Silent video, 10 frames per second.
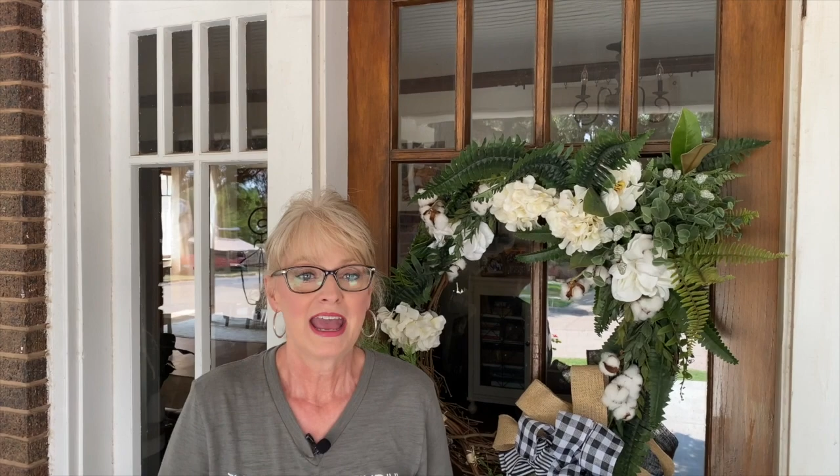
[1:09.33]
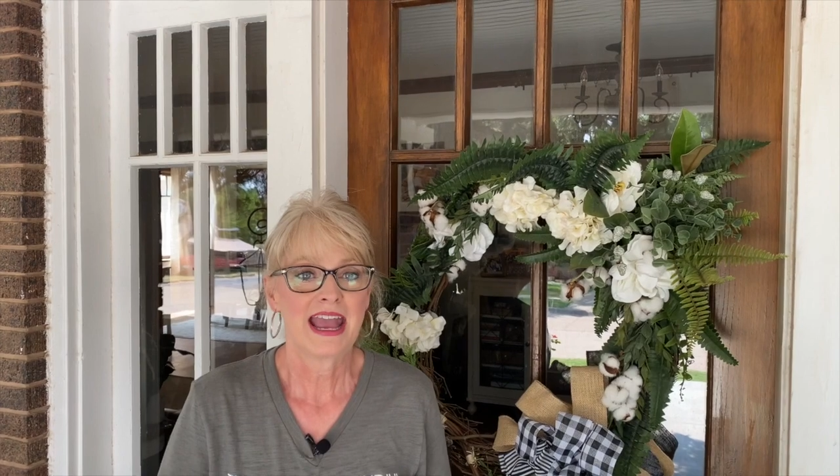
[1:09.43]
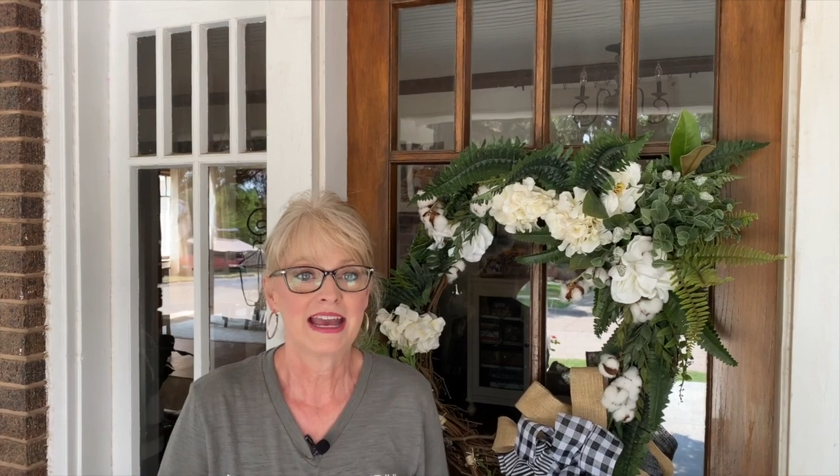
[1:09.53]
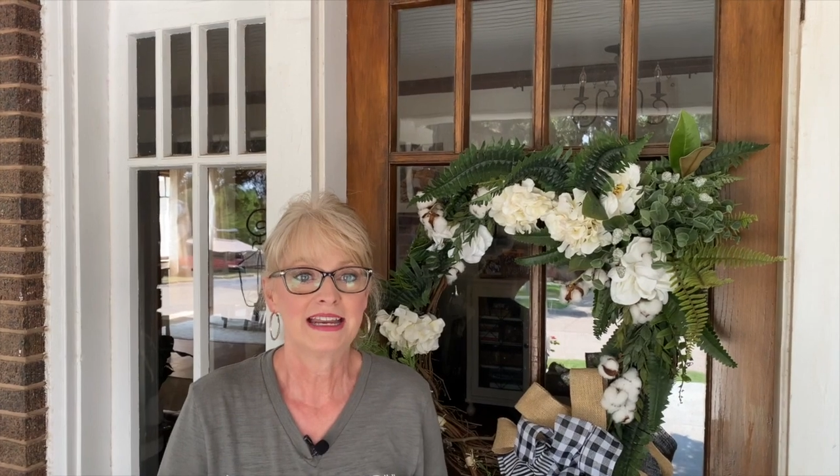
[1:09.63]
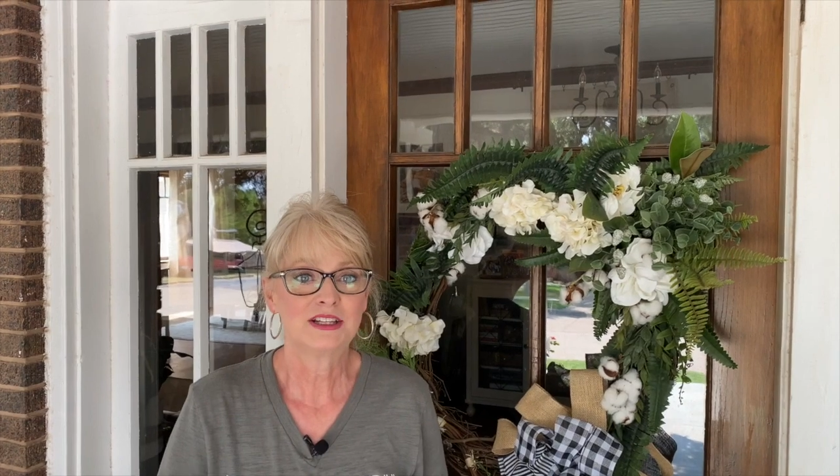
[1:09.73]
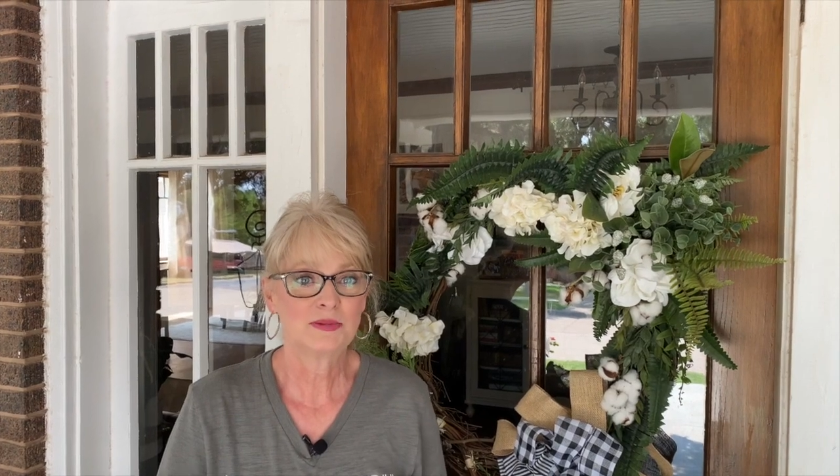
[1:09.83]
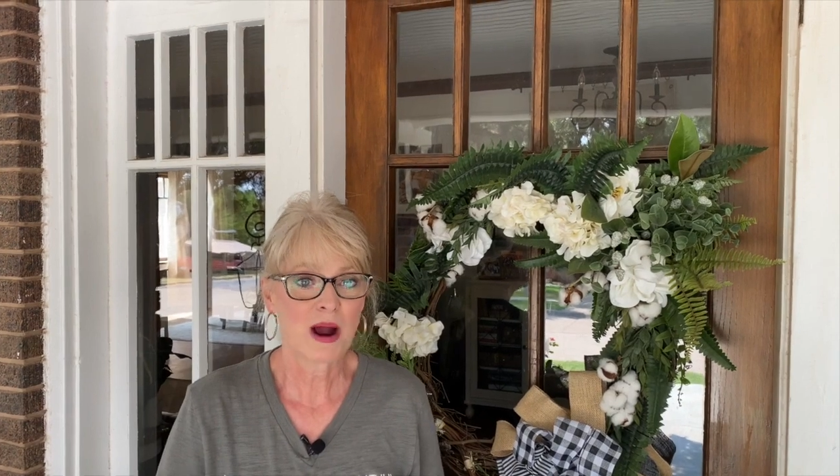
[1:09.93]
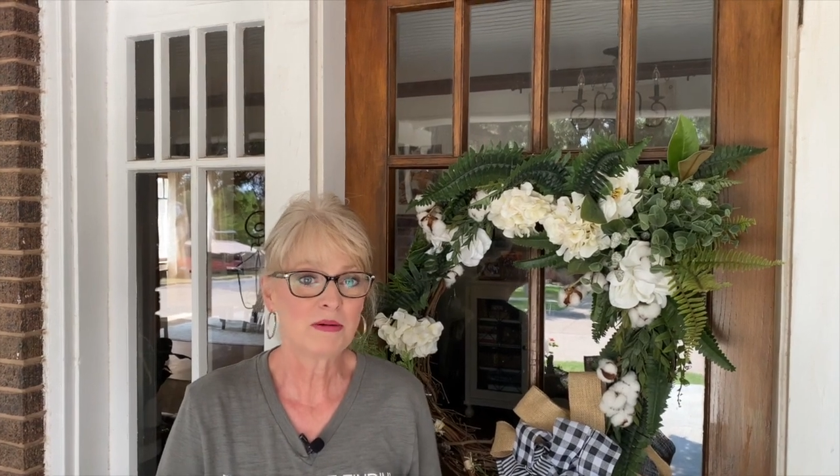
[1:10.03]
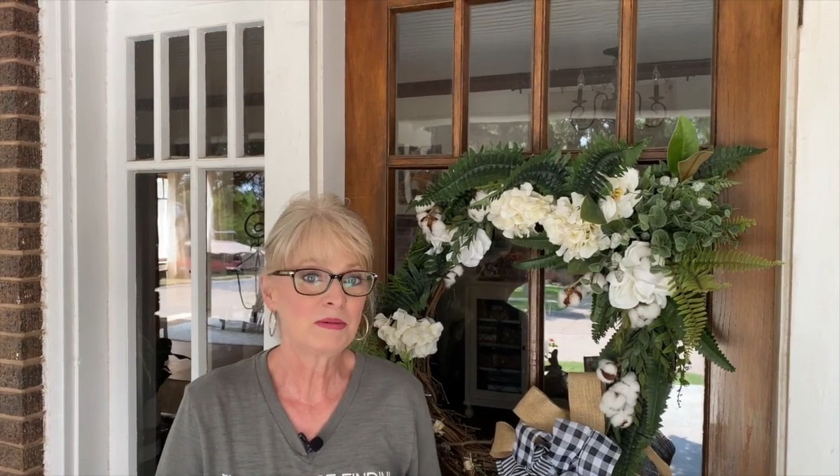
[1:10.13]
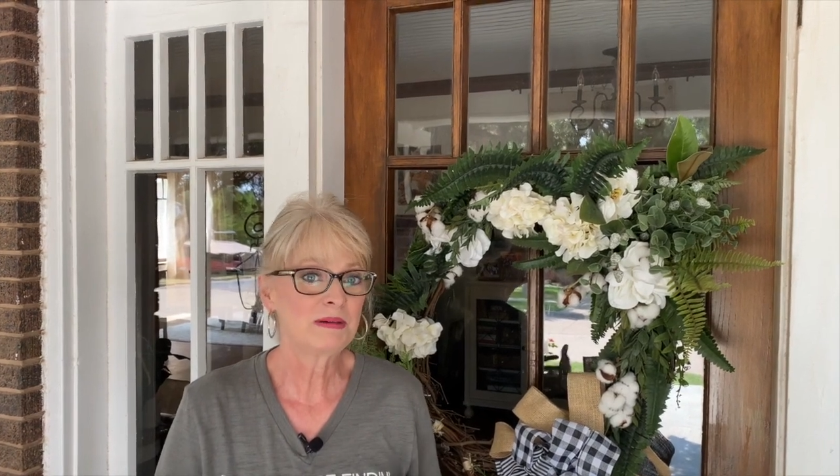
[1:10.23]
and it's
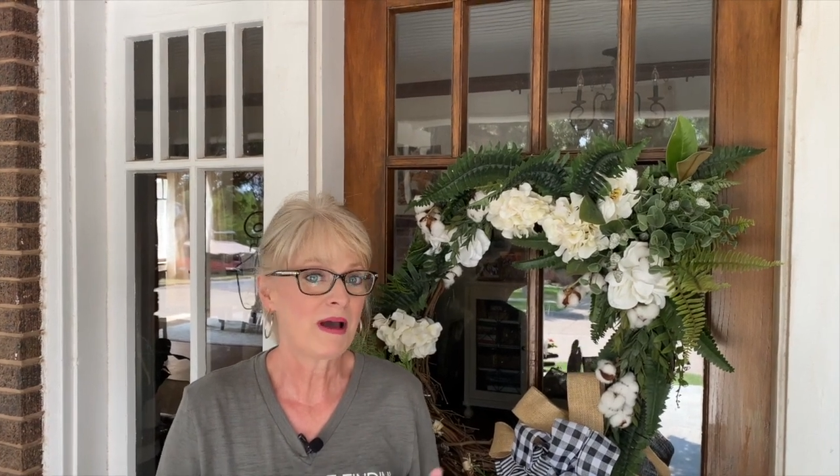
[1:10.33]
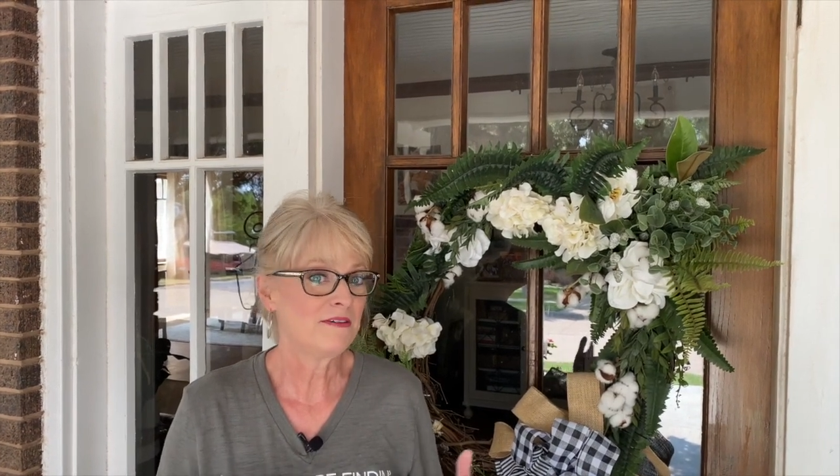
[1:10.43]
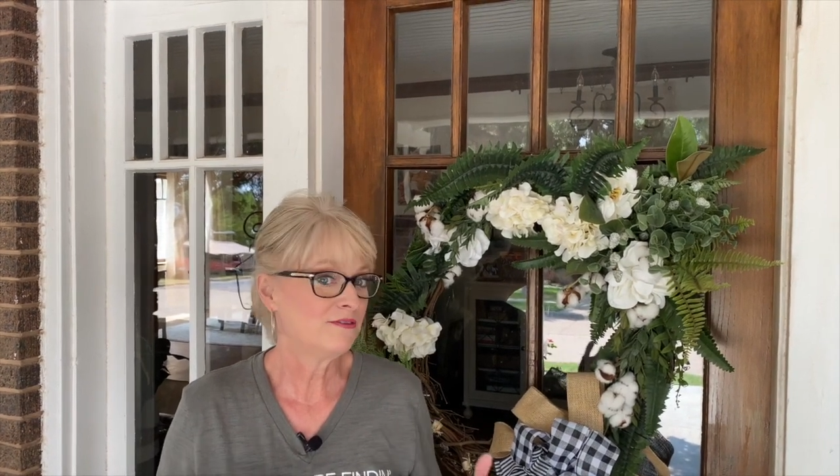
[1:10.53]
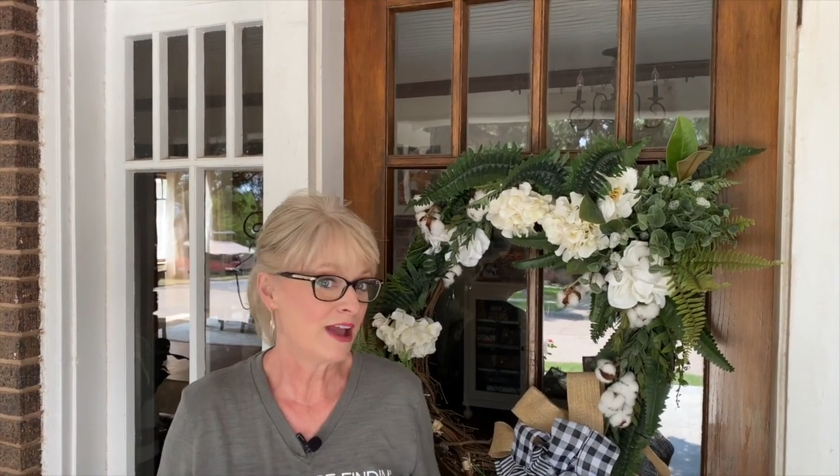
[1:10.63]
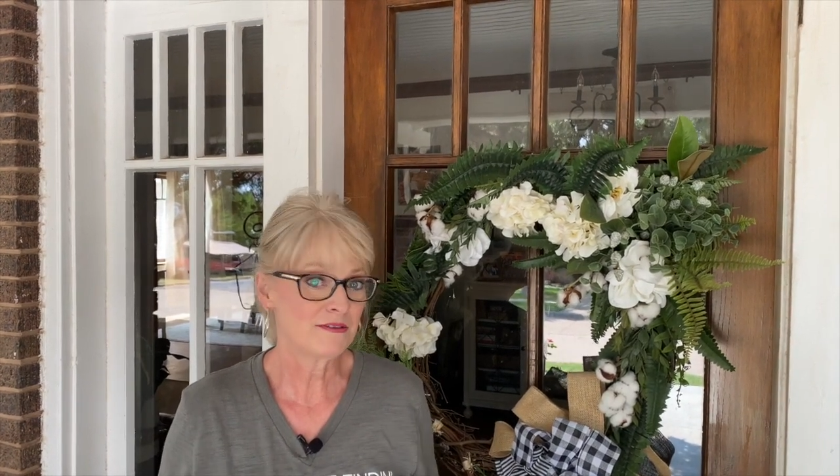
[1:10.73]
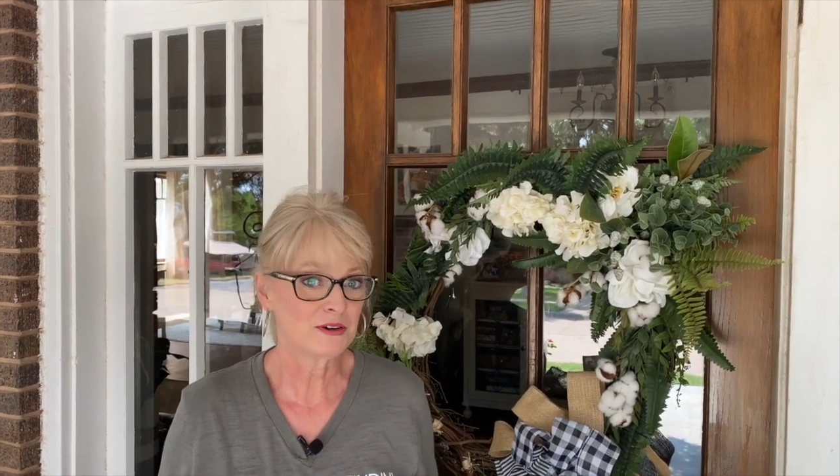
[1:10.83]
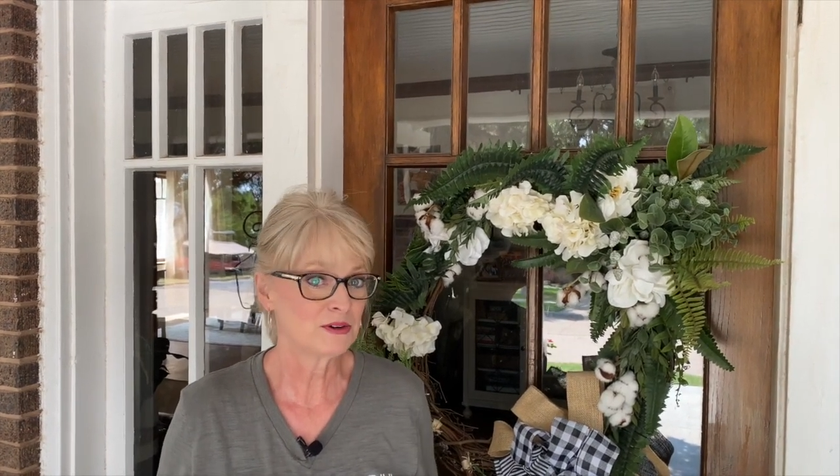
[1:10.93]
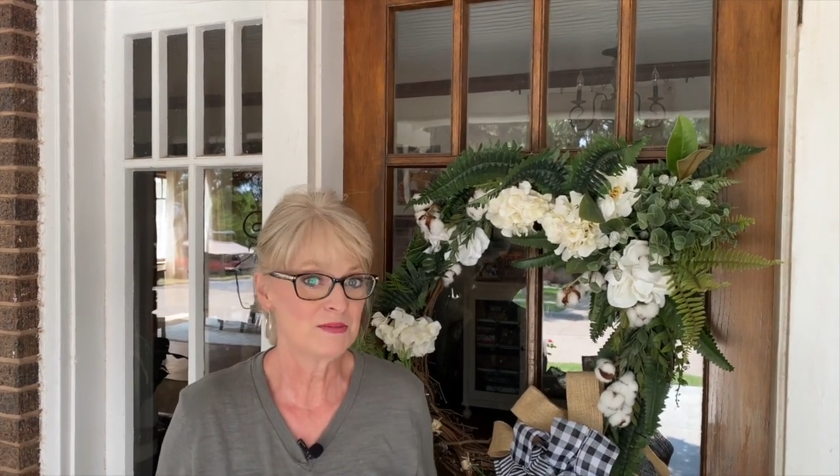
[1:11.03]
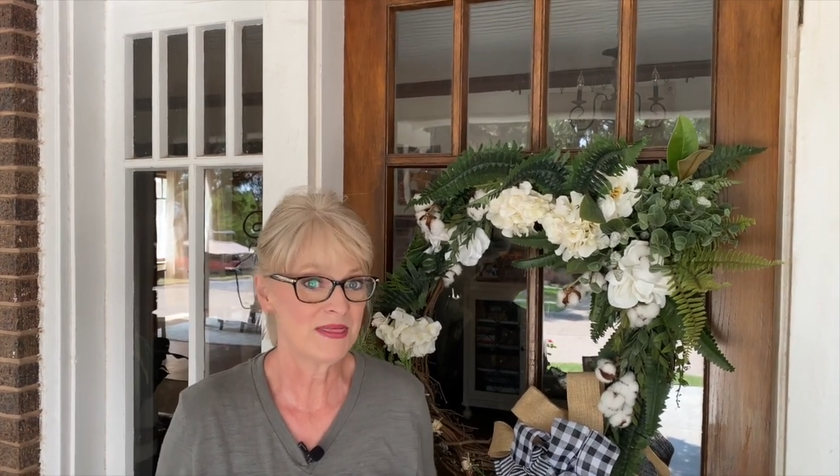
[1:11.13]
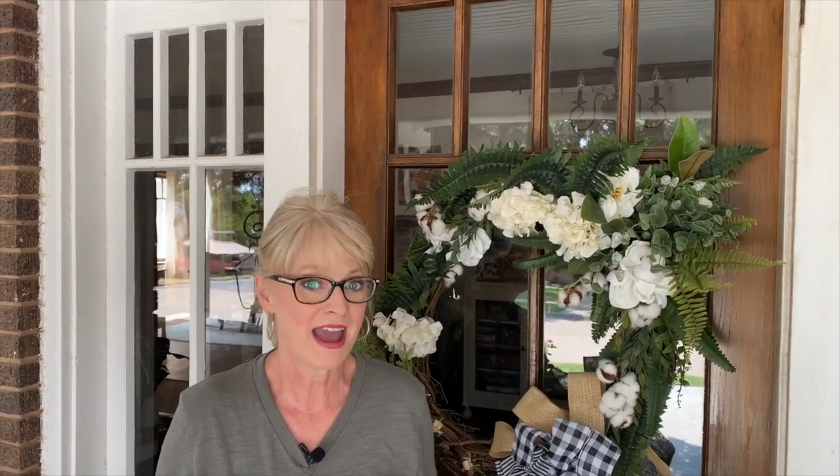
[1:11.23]
probably my favorite
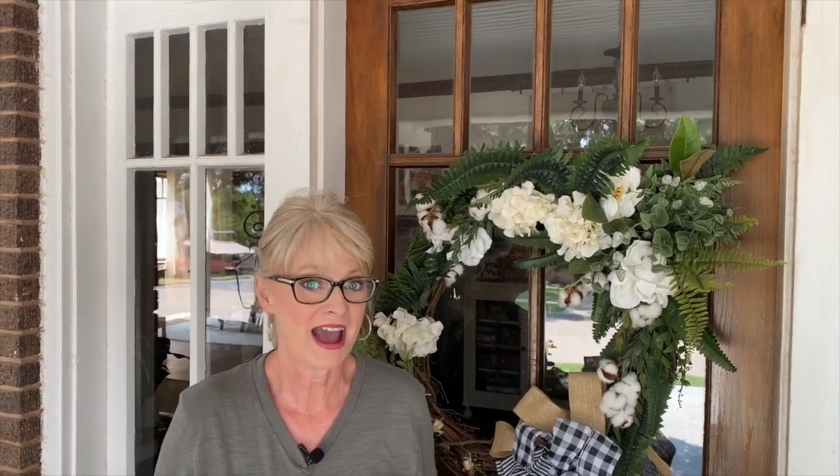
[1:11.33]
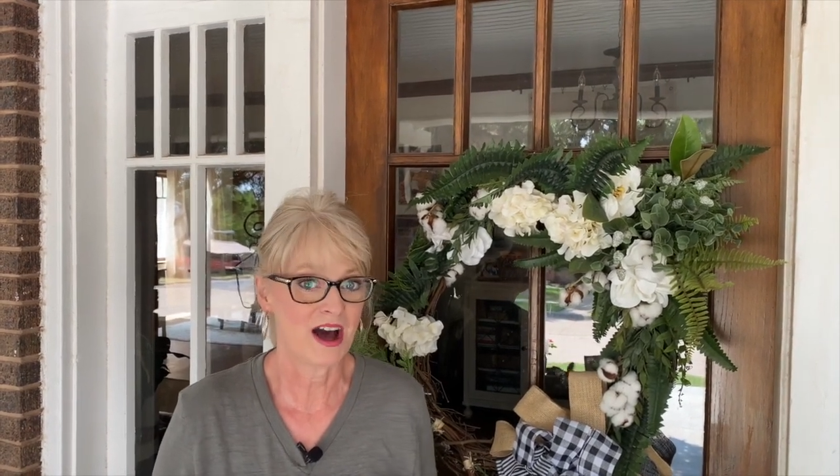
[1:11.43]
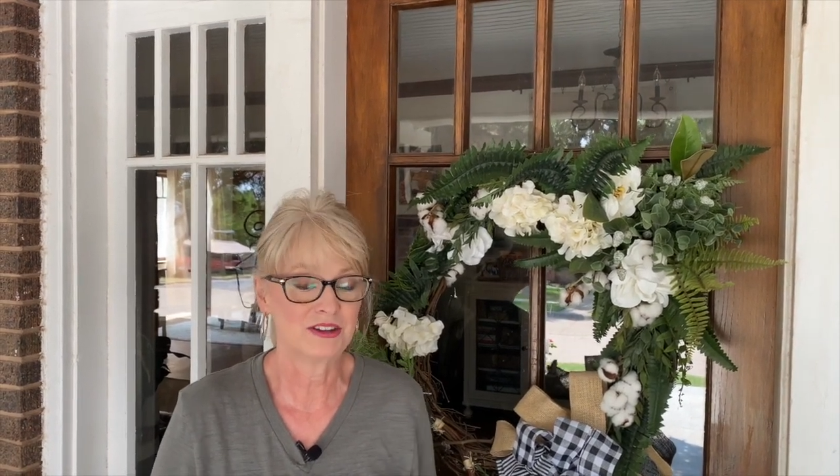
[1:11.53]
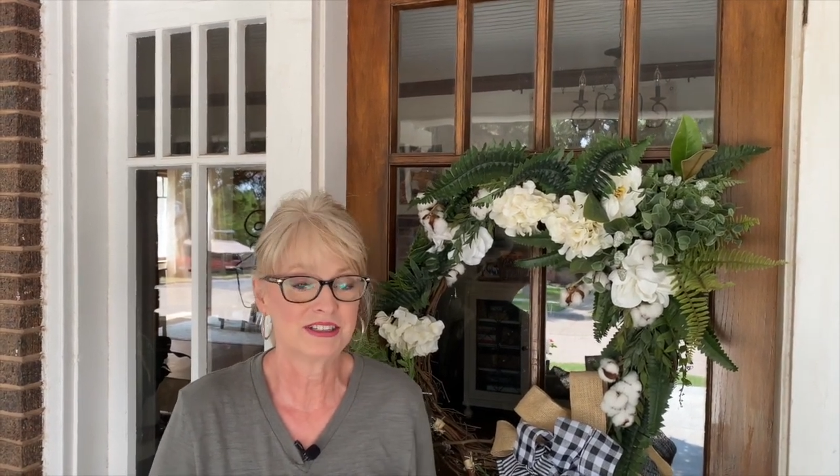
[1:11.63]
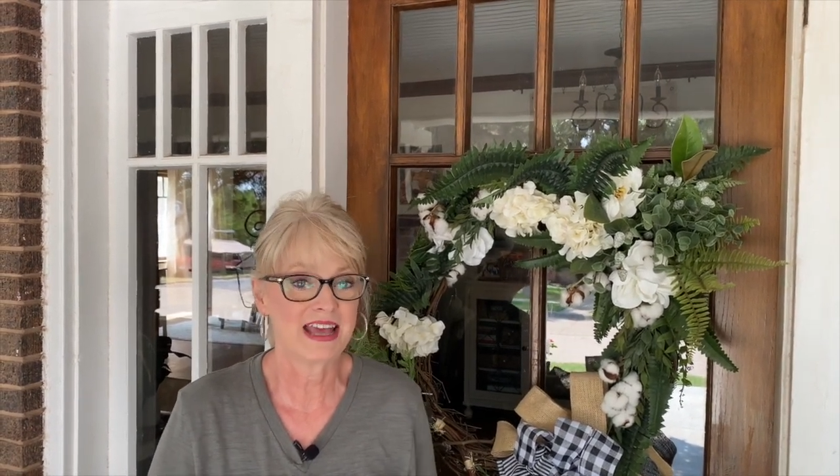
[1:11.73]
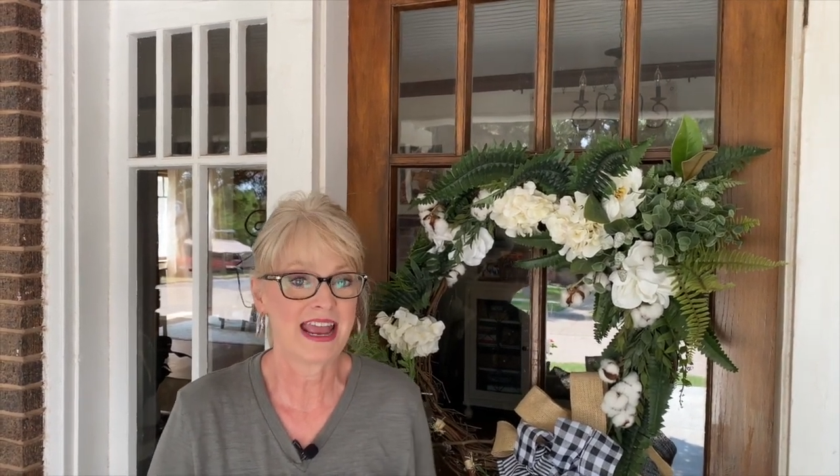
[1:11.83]
room in the house,